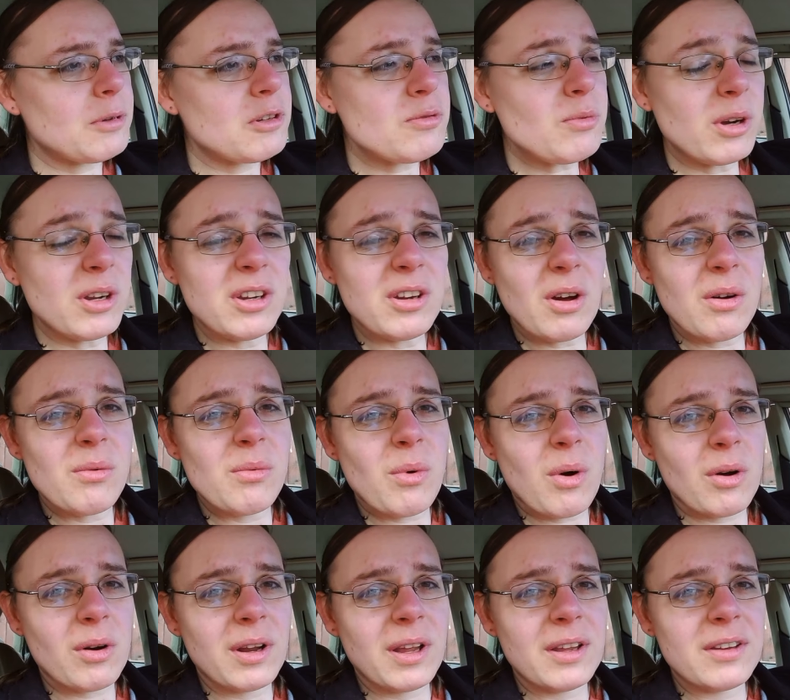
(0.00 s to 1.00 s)
Because what you don't
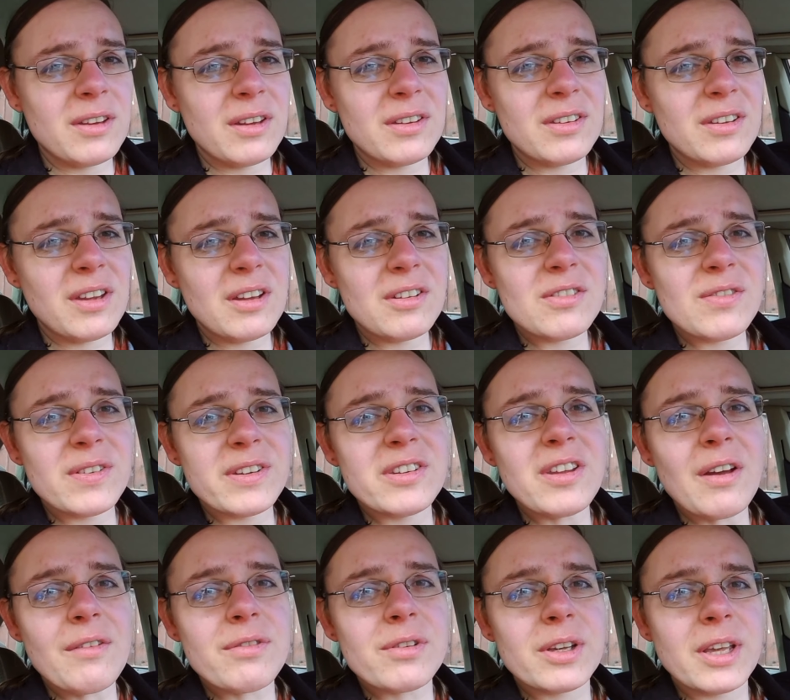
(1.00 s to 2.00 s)
want is it sits for
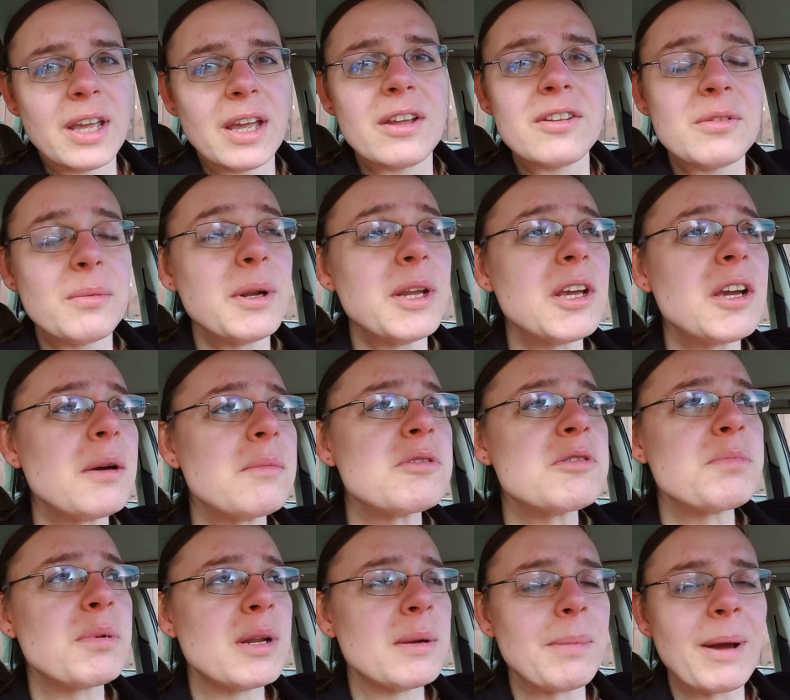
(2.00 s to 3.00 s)
several years, and when you come
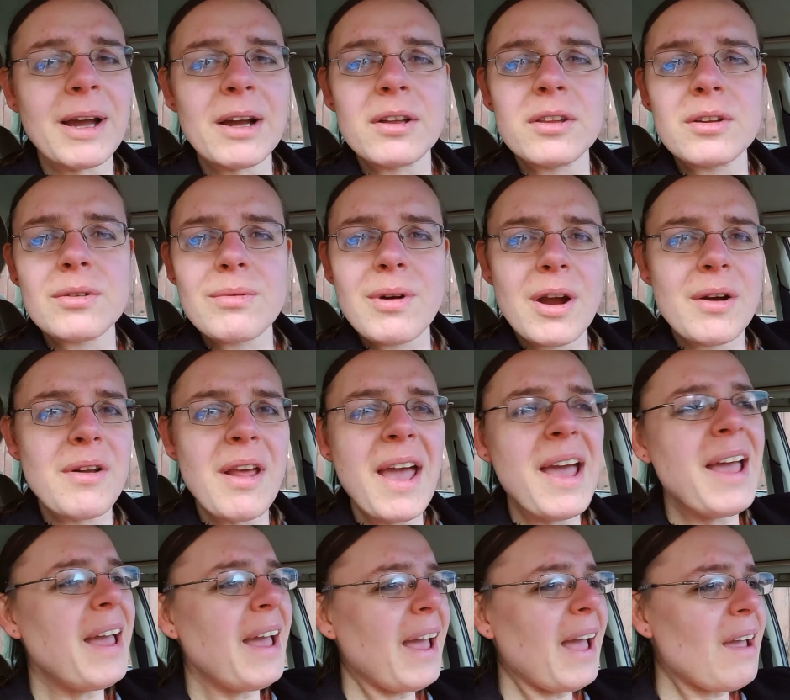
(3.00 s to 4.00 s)
to put it back on the road,
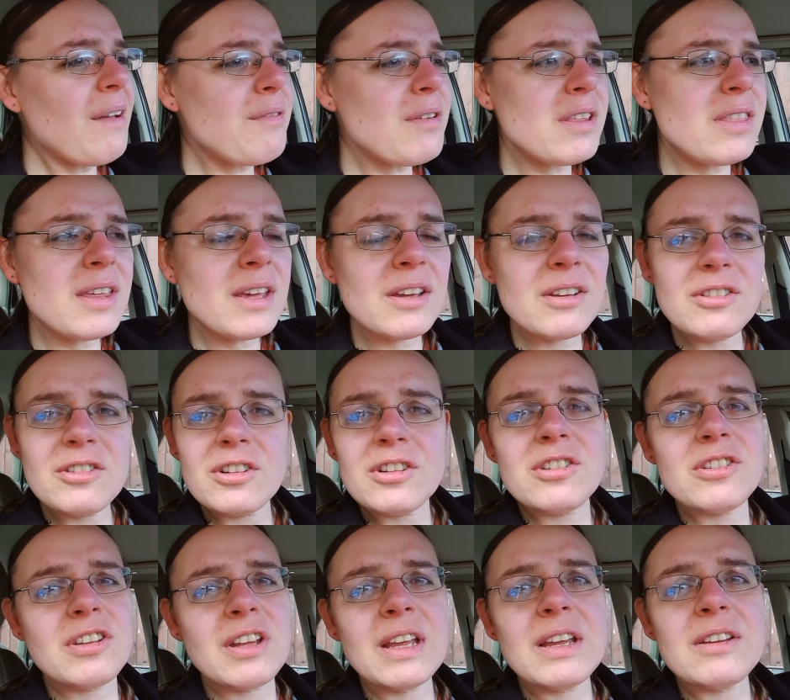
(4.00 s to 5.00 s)
everything is
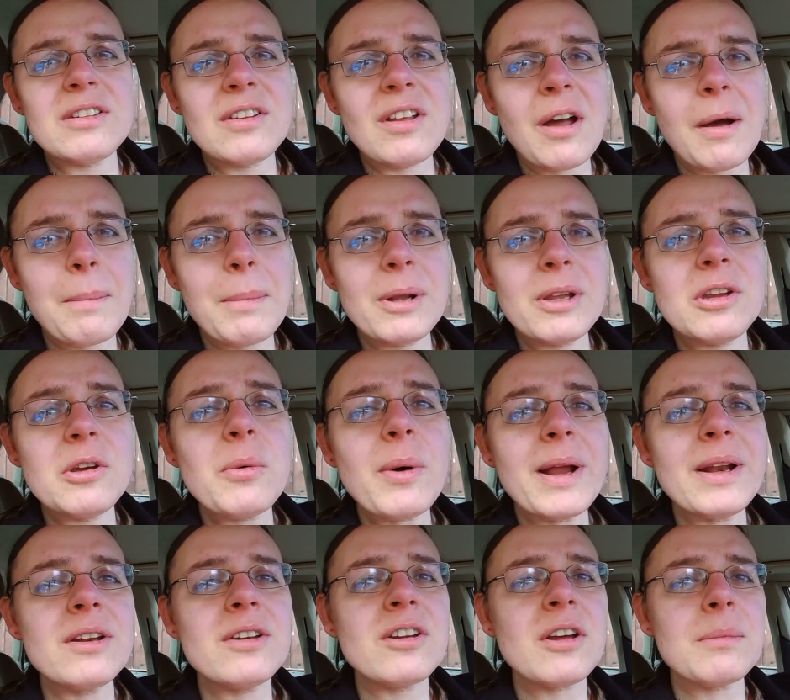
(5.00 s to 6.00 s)
just seized up, and you
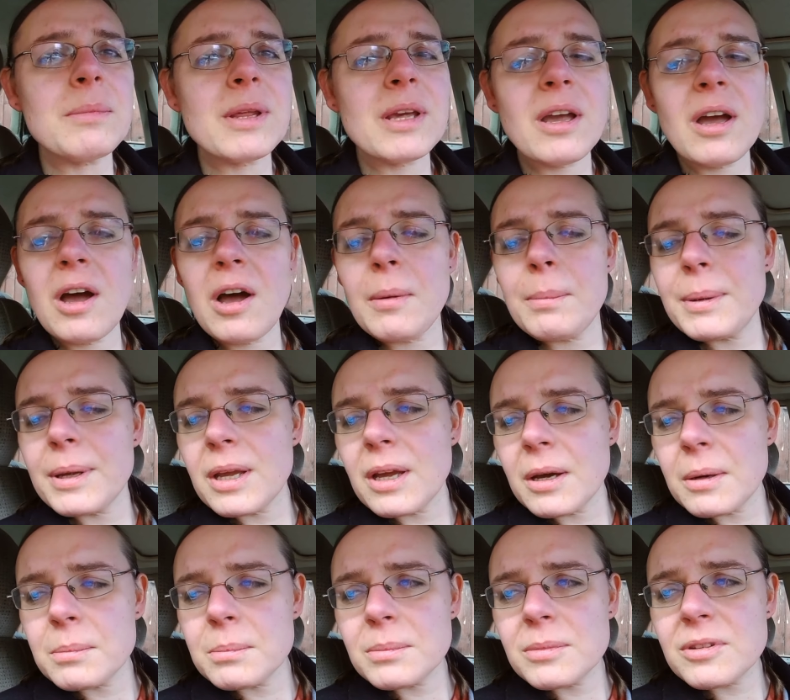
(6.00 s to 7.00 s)
end up, the car
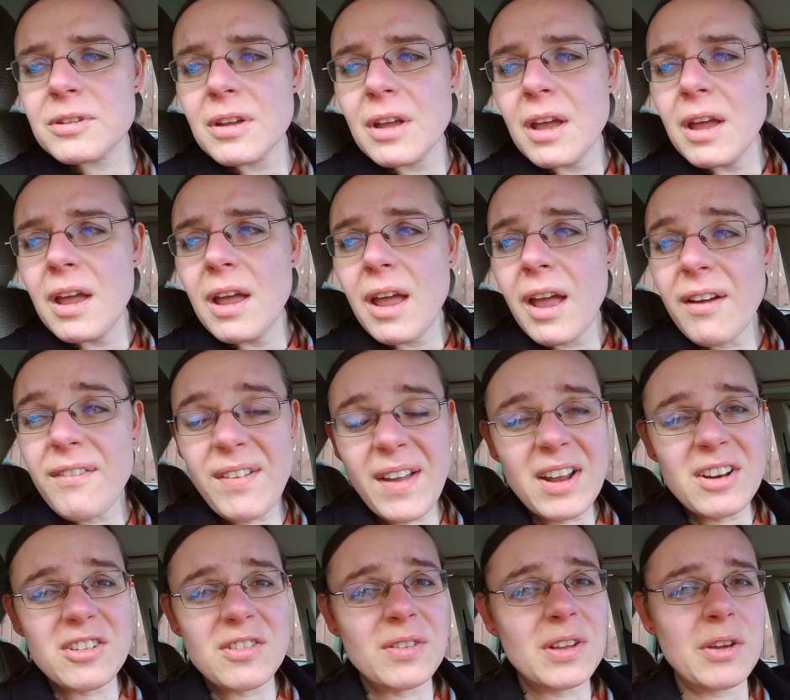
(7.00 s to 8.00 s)
becomes
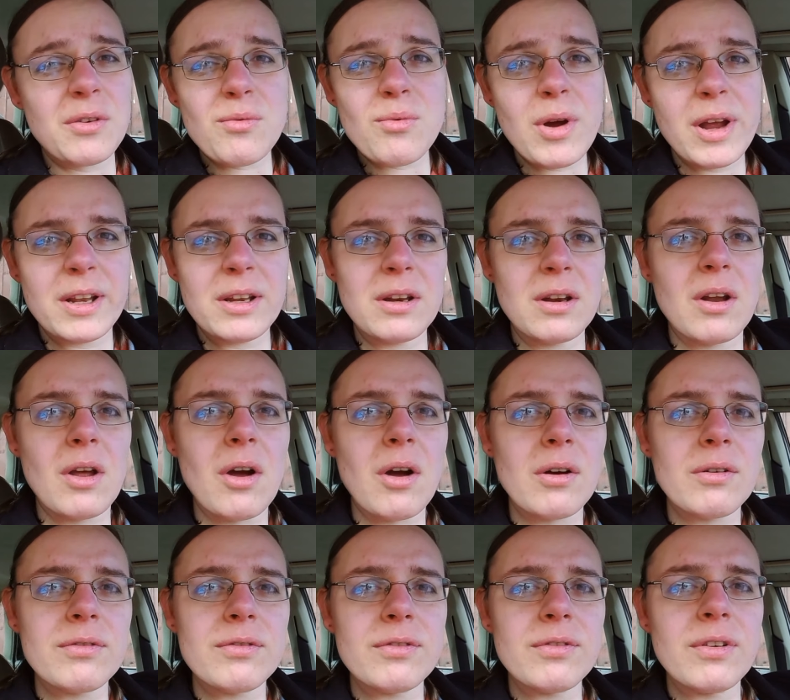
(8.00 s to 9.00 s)
effectively written
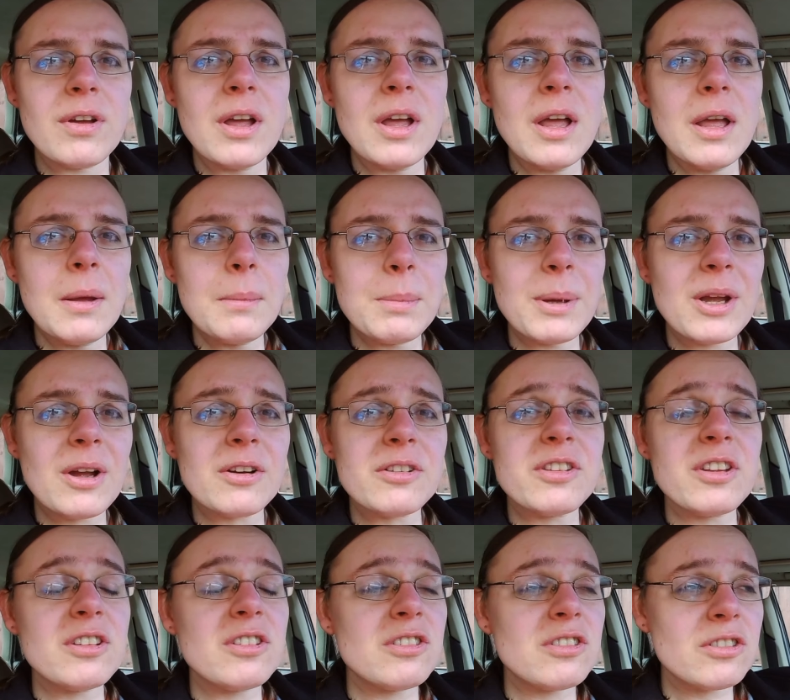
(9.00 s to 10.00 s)
off,
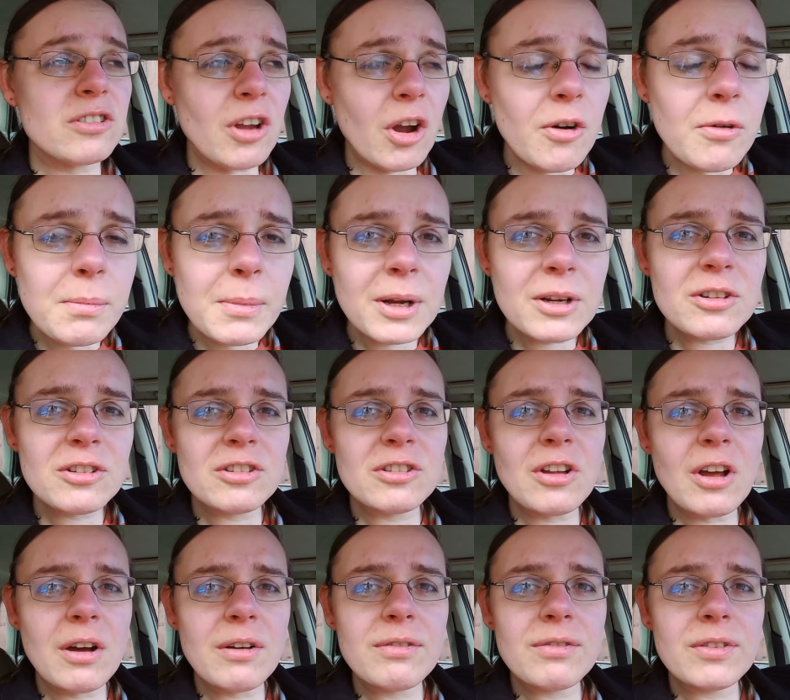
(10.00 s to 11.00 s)
because there's so much
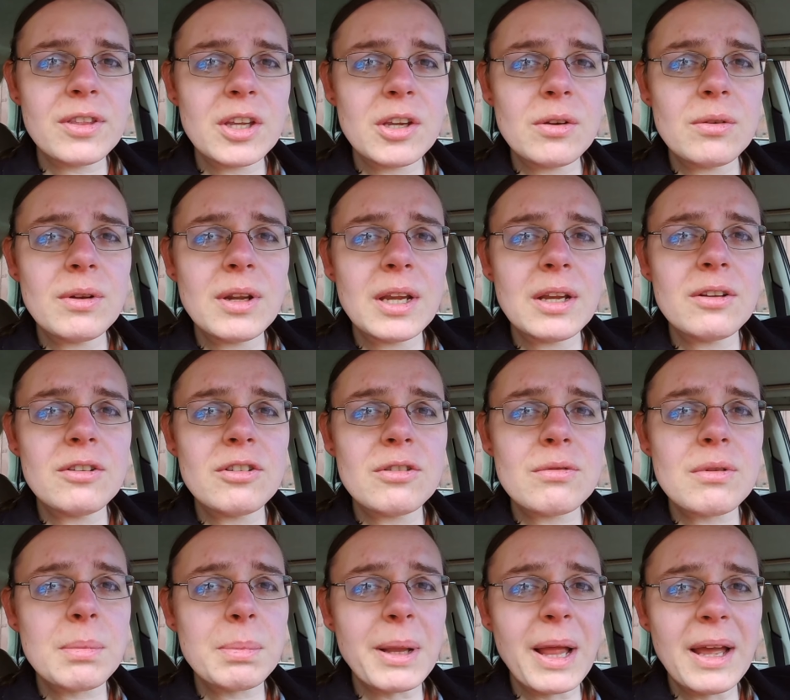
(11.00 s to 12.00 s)
stuff that you need
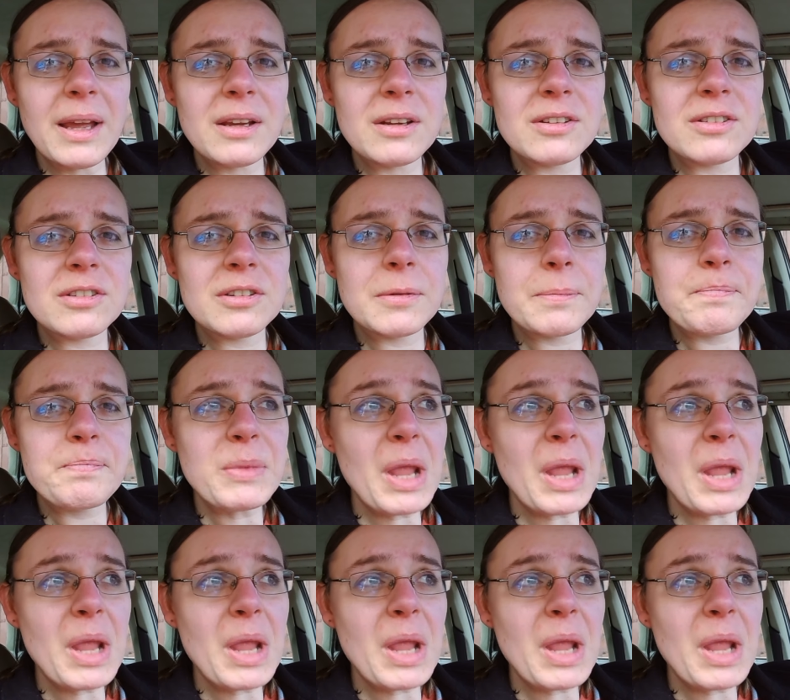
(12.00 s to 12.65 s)
to replace.